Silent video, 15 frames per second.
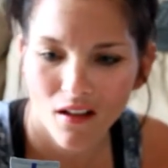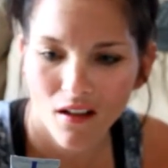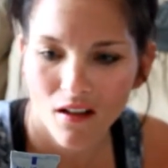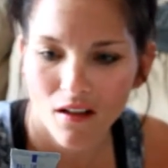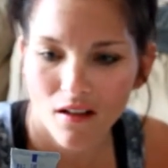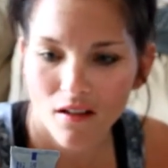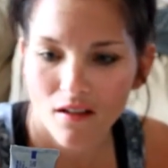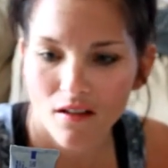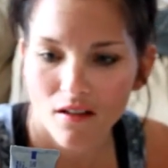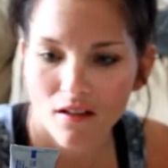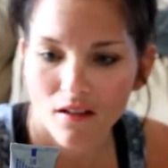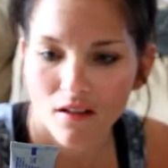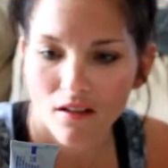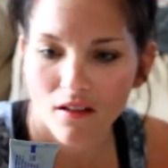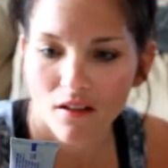
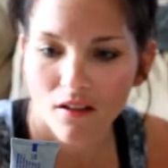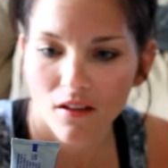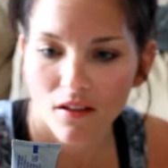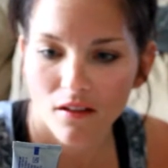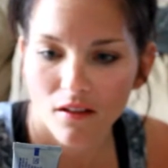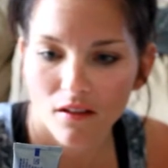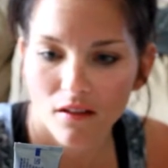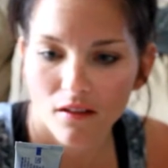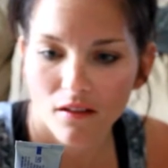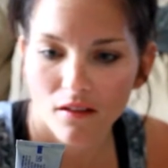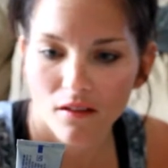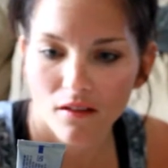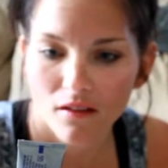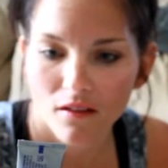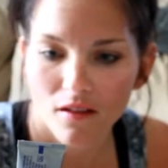
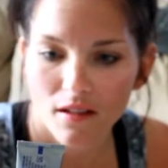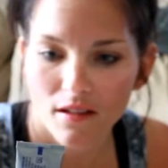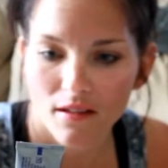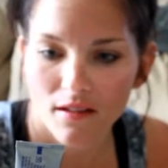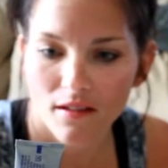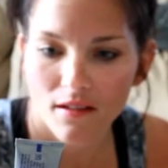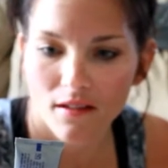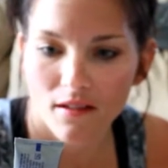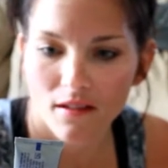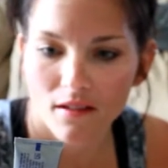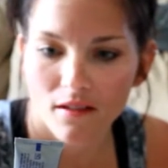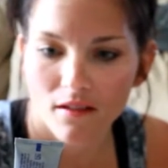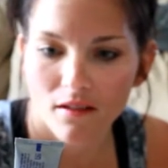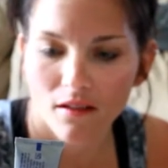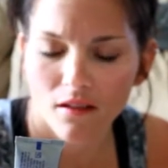
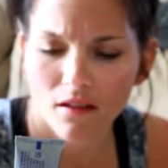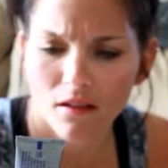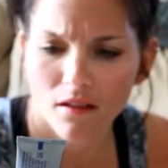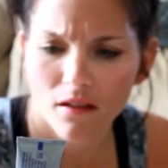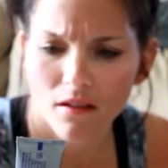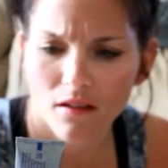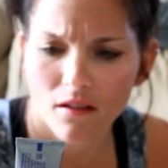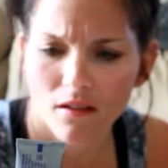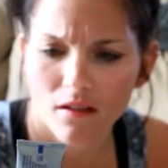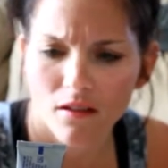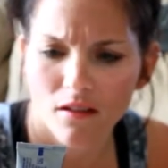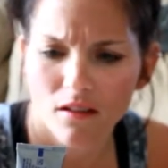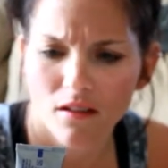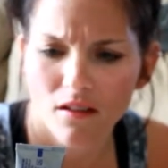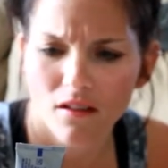
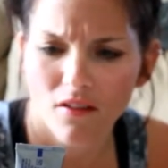(silence)